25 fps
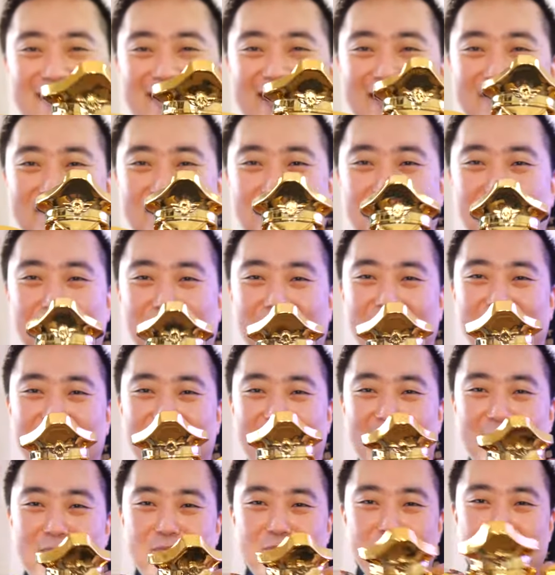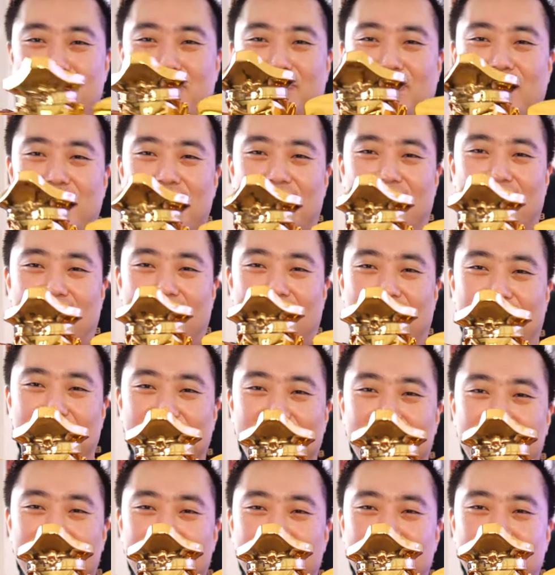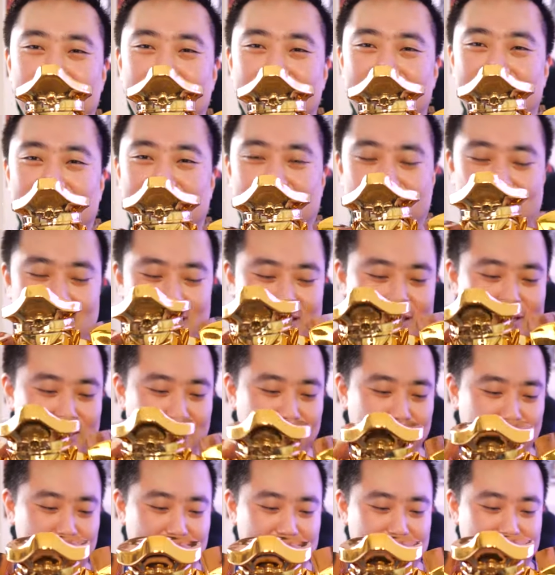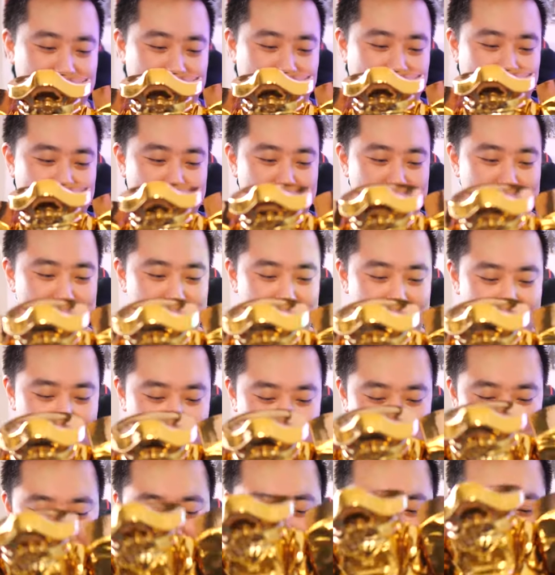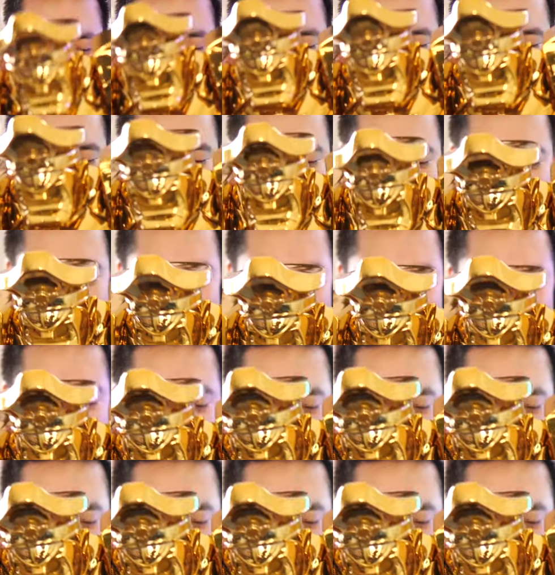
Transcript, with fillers: you can move you can move the arms a little bit, like the joints can move. Um,